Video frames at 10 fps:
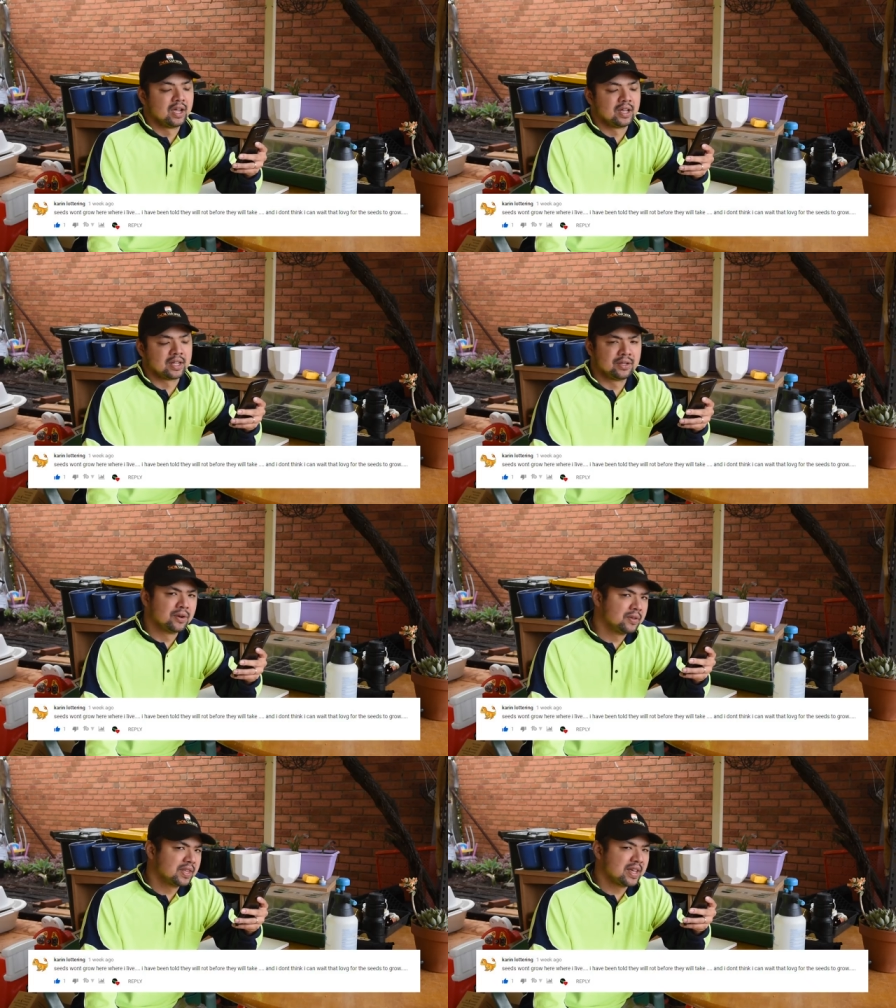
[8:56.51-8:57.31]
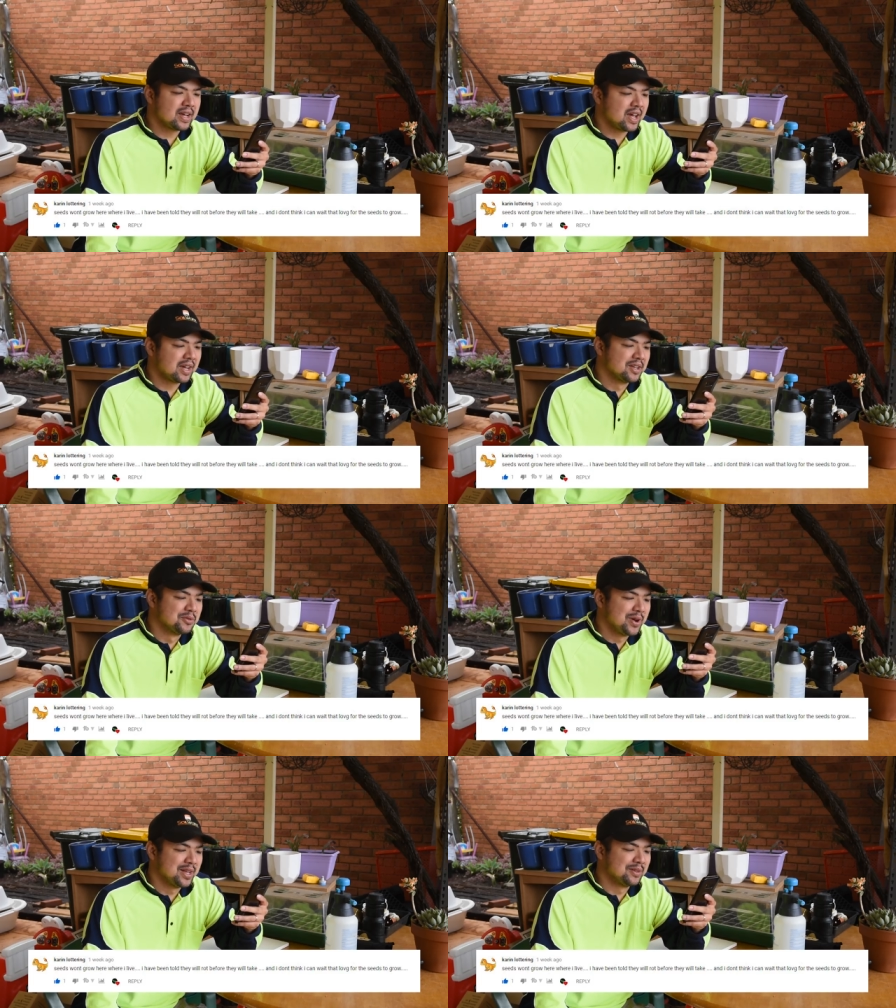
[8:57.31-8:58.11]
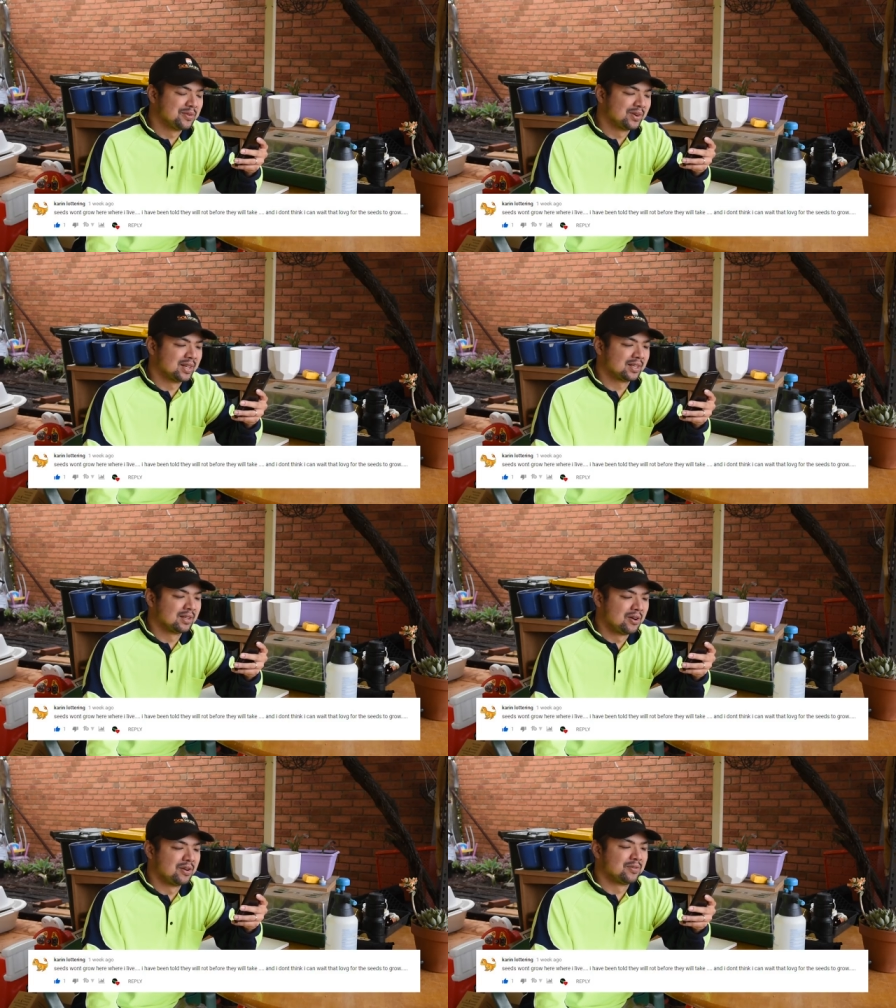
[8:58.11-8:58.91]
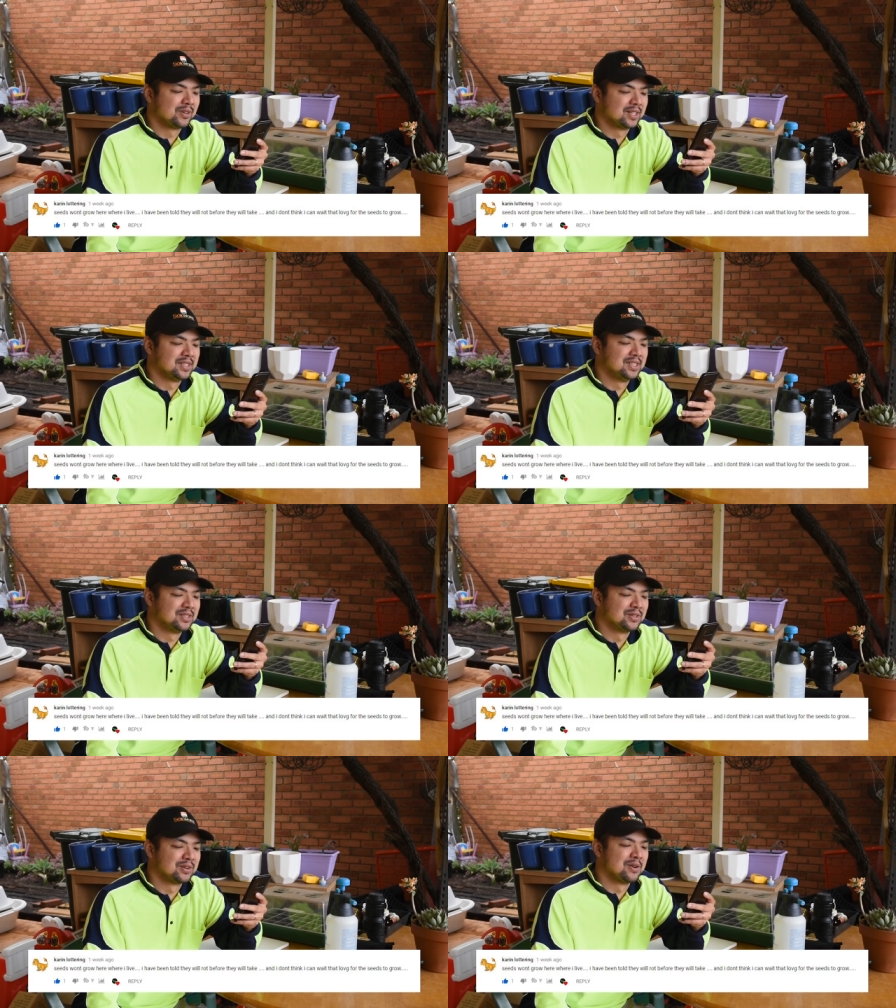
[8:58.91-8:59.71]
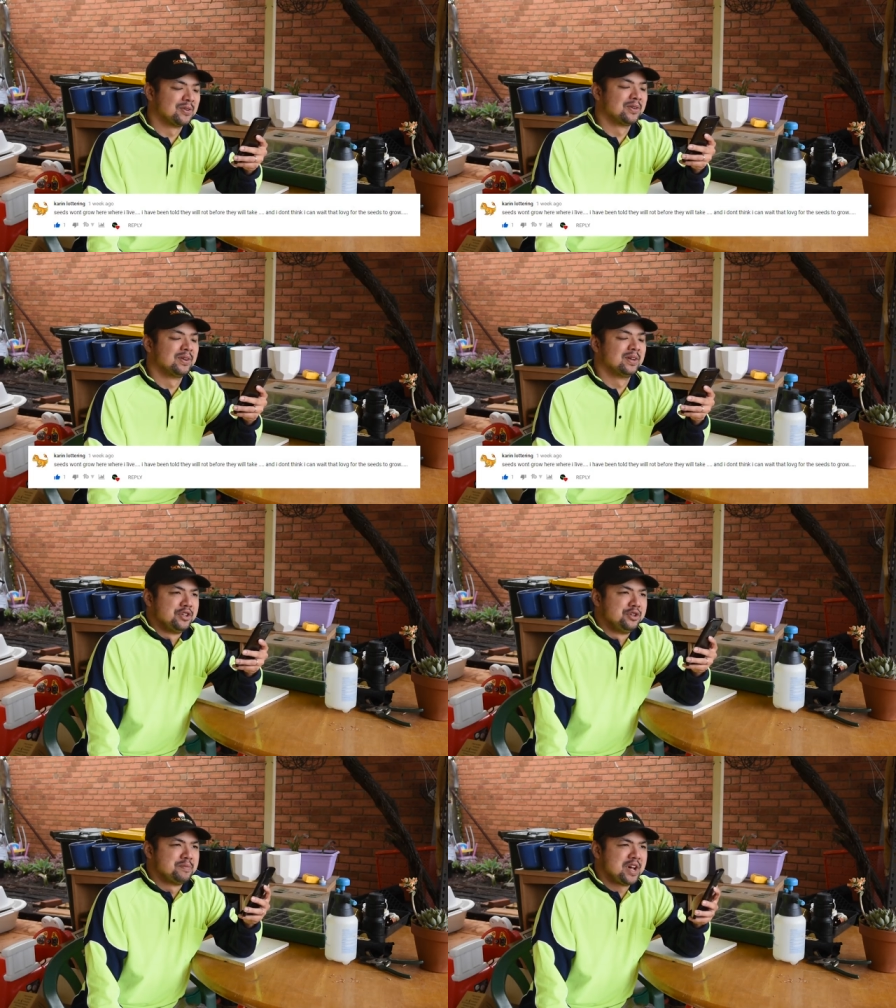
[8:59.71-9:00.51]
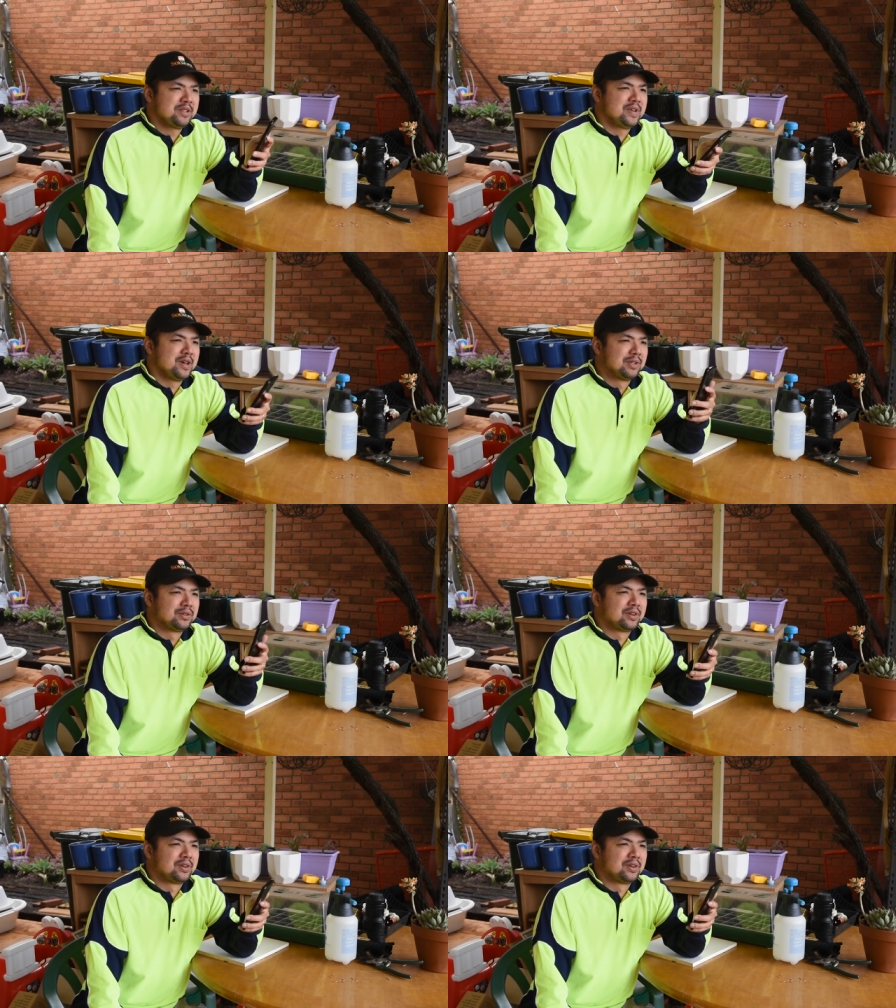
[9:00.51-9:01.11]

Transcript: And I don't think I can wait for that long for the seeds to grow. You might be able to